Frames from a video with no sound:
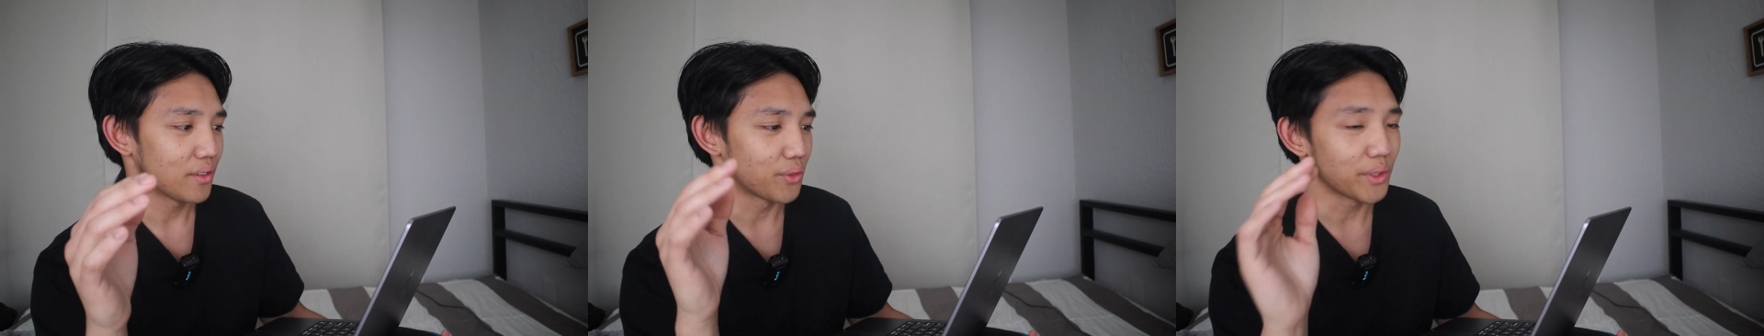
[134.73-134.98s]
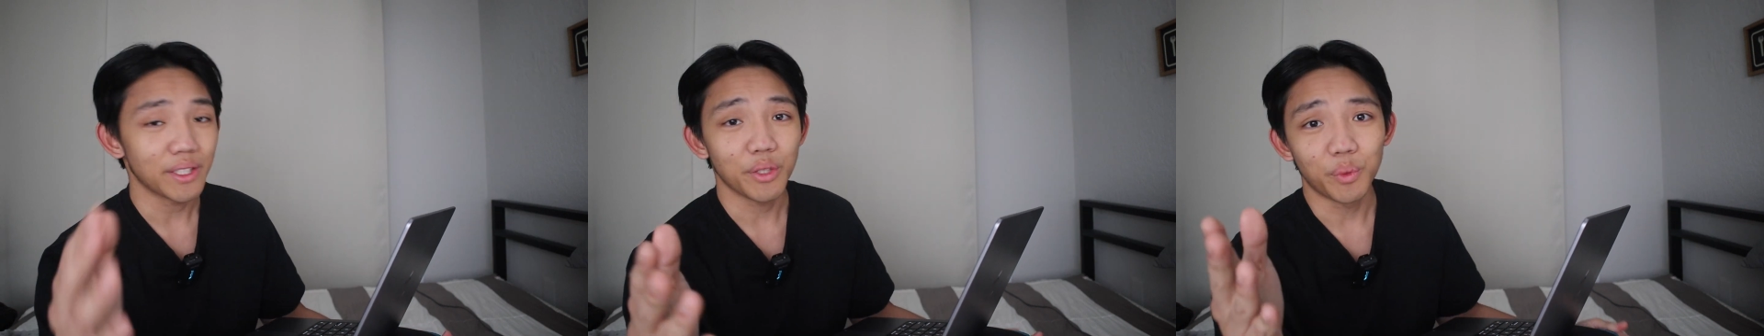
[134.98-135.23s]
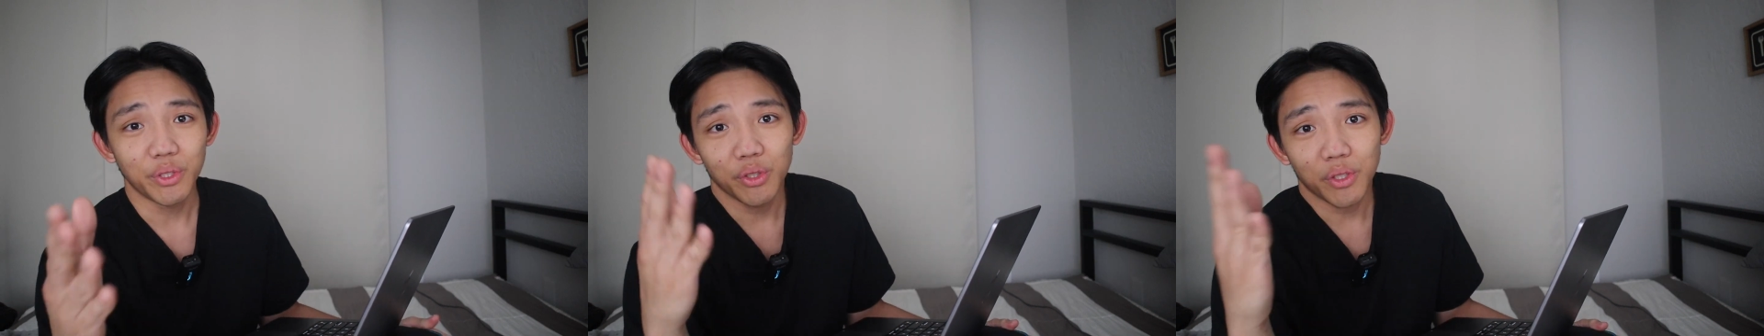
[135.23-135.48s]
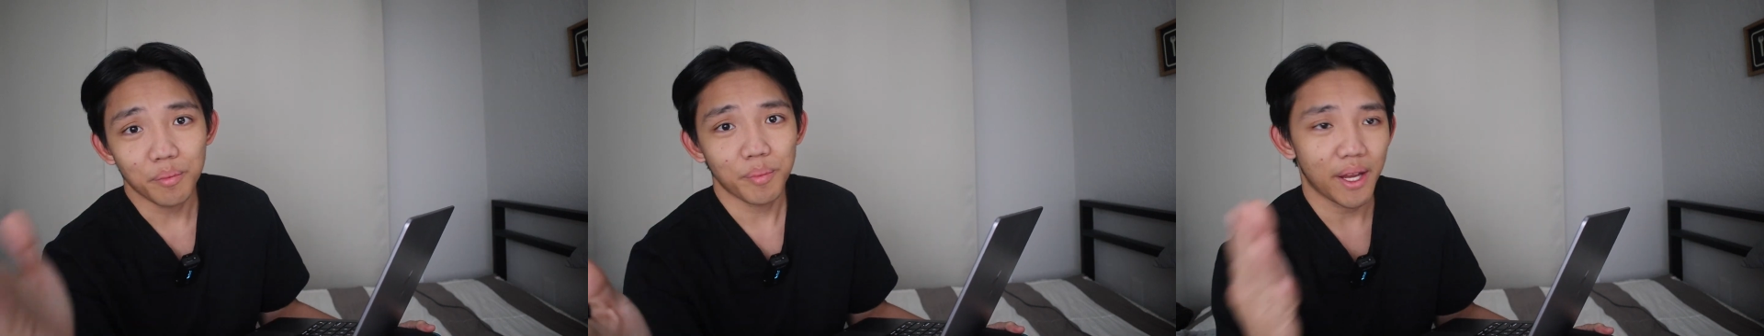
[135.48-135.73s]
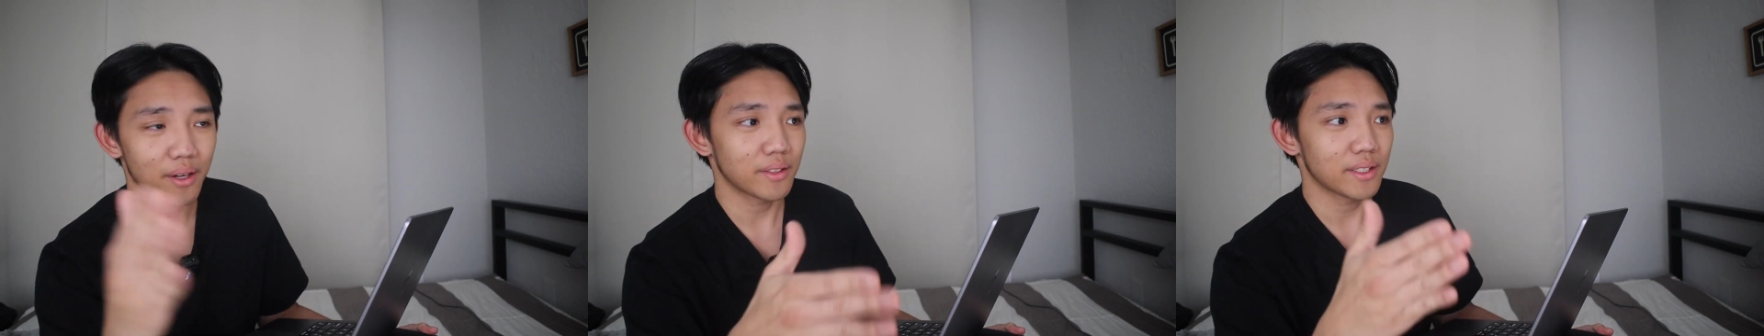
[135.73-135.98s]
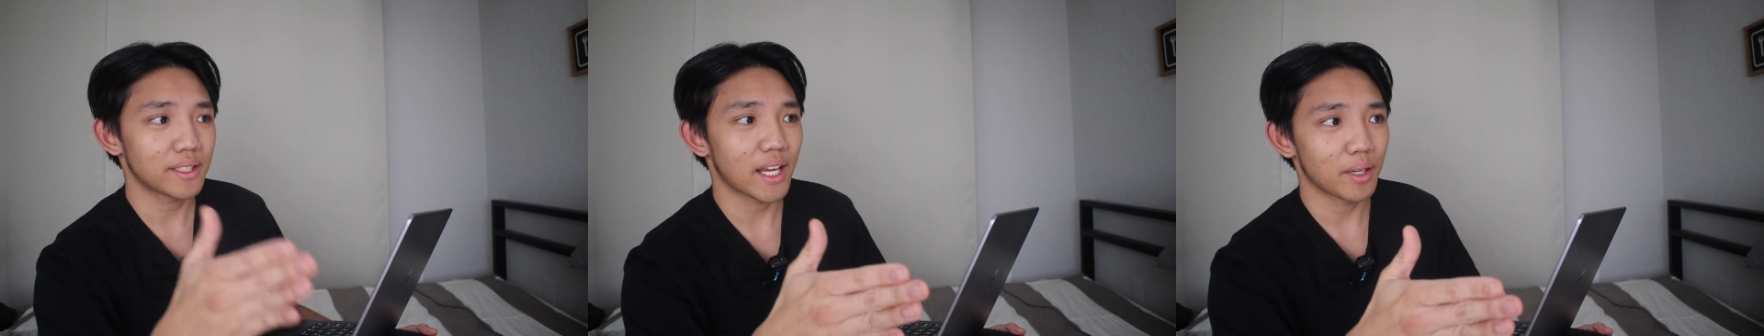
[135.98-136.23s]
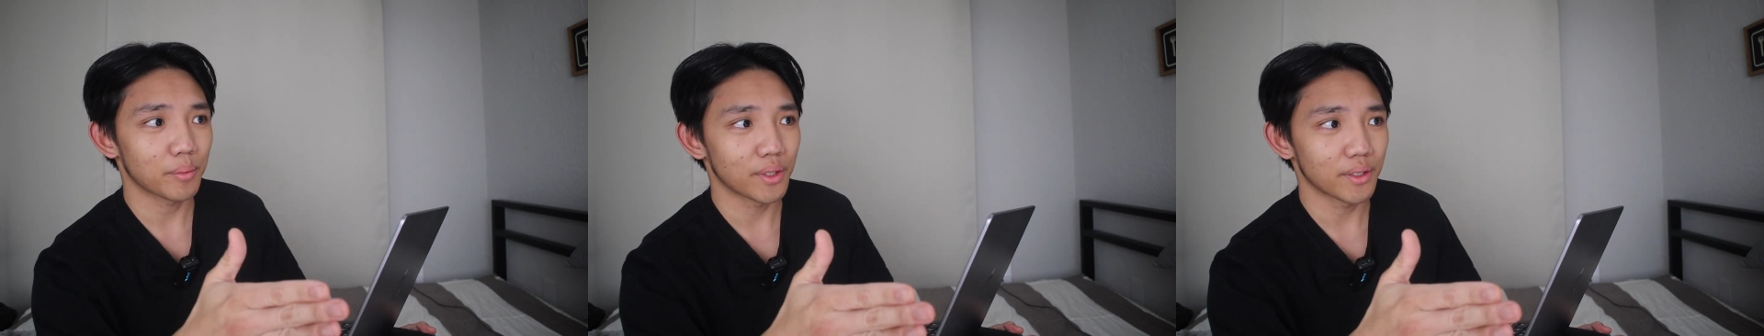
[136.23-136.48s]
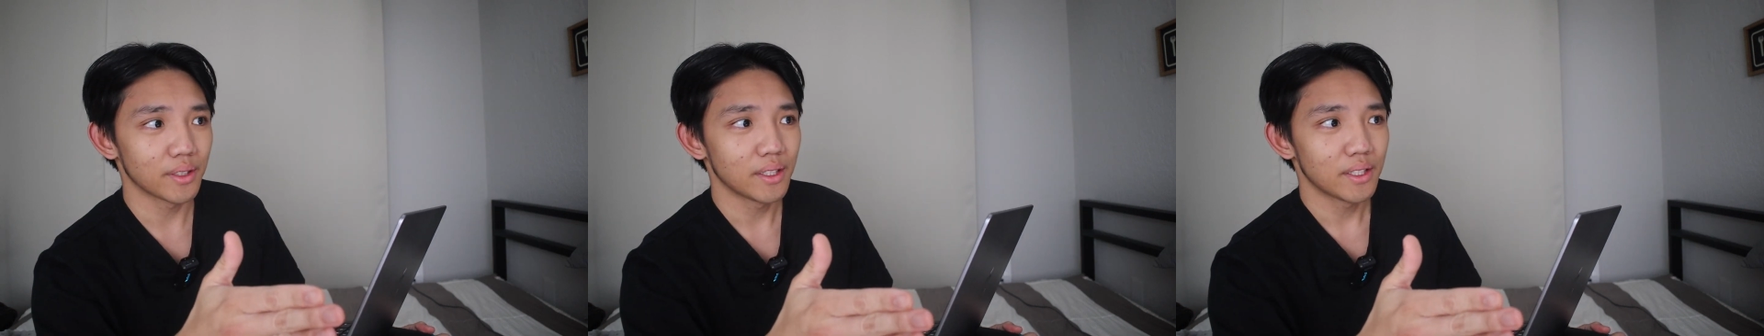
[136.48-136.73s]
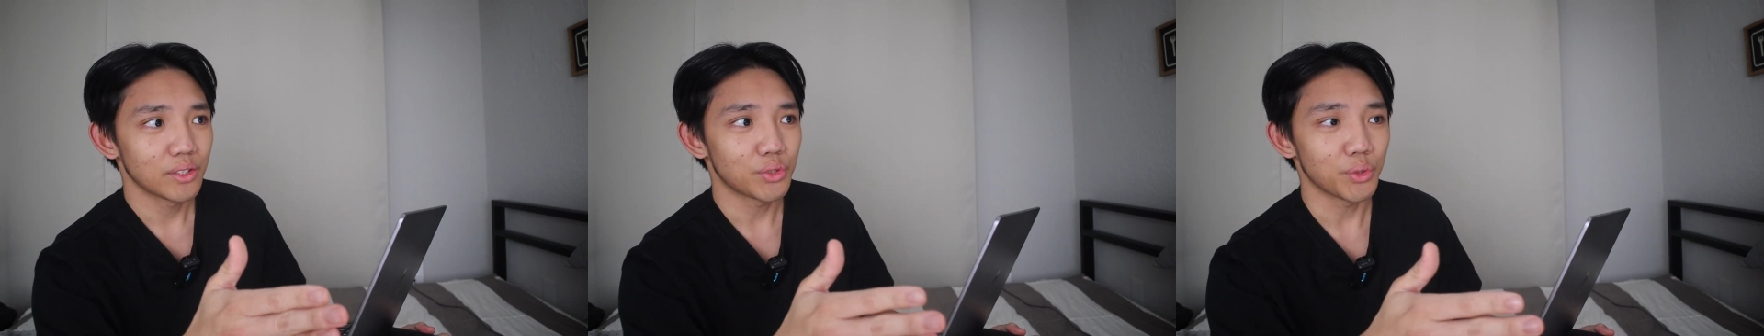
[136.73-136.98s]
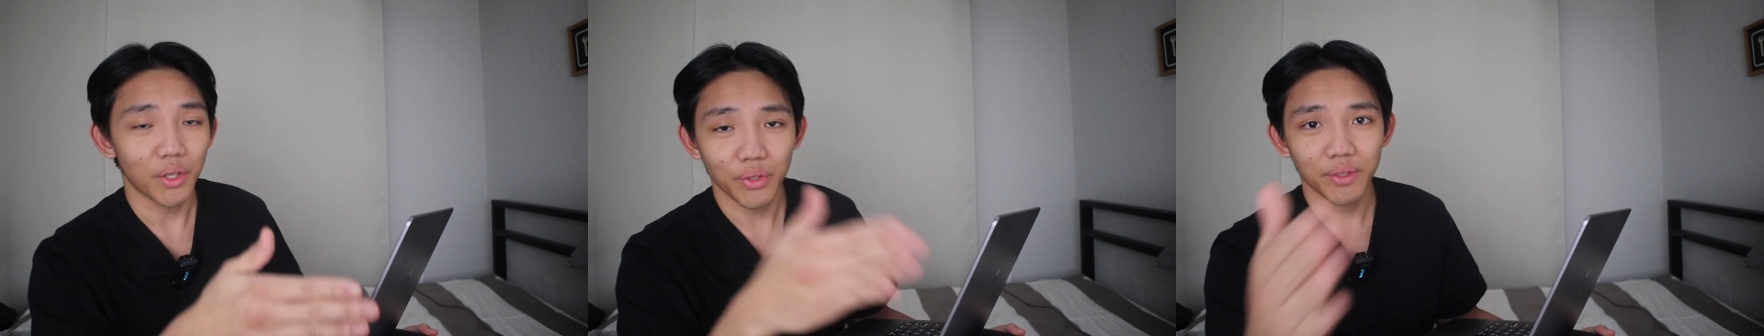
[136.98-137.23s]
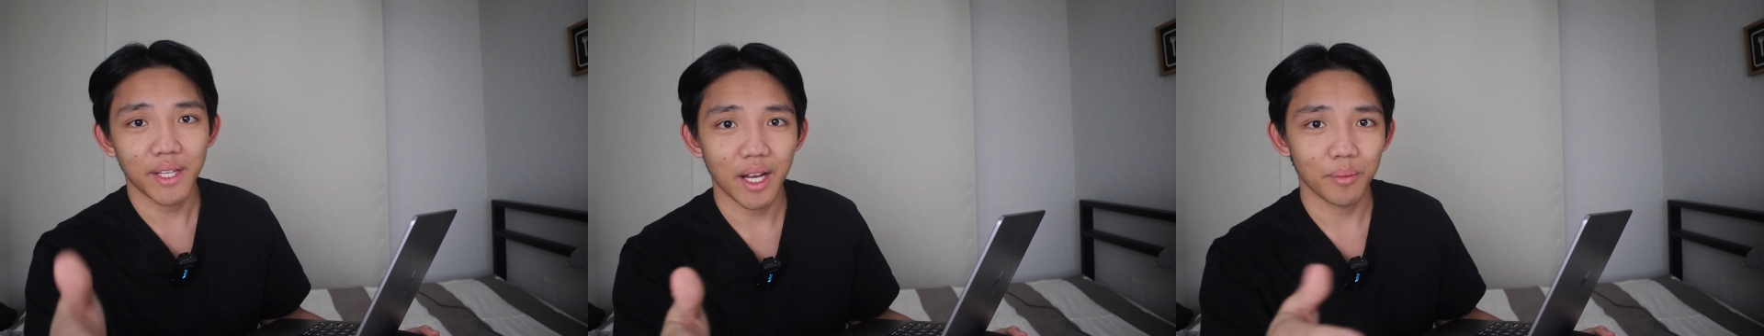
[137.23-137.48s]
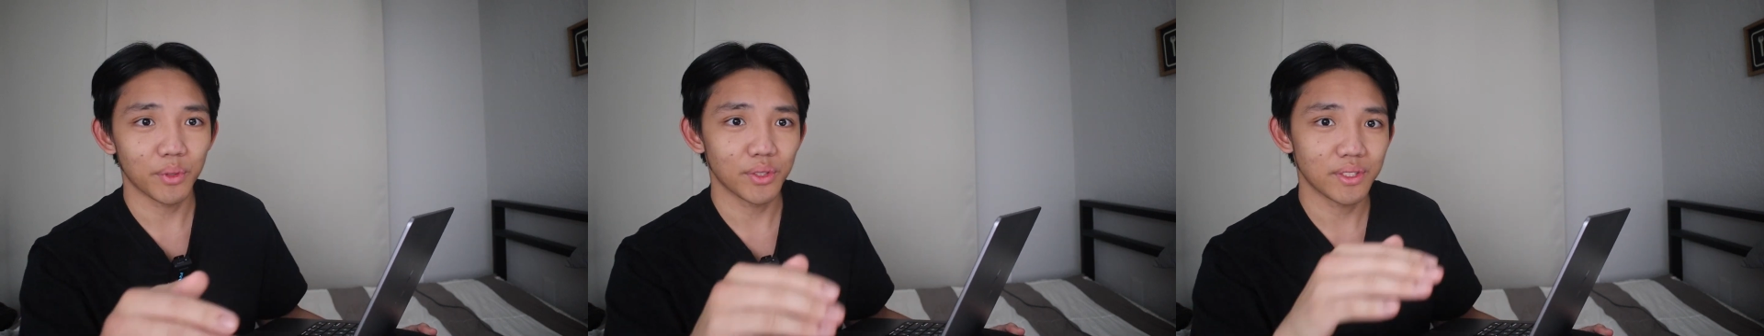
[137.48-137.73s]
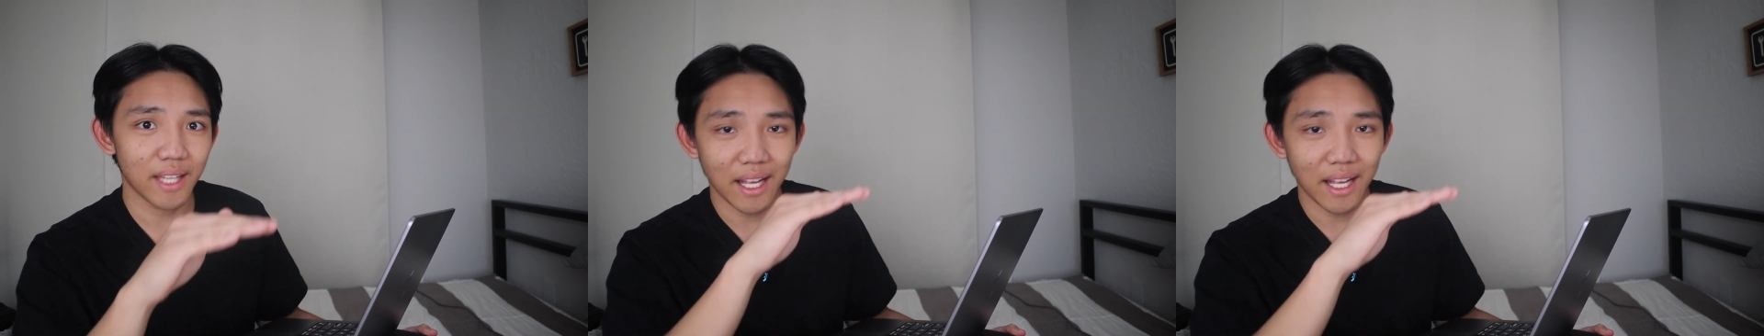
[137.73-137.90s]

really, when you compare this camera to other cameras,